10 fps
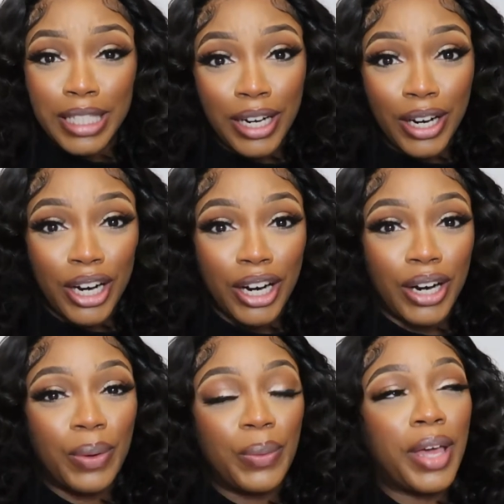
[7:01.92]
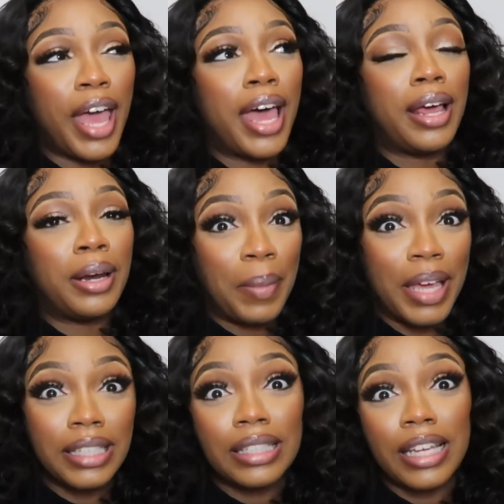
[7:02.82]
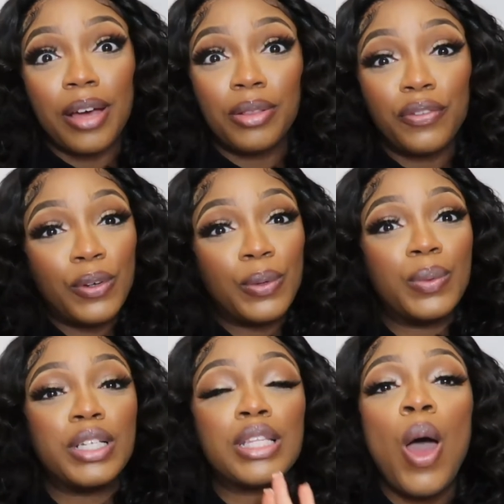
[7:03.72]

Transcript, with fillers: dinner we had an amazing time the food was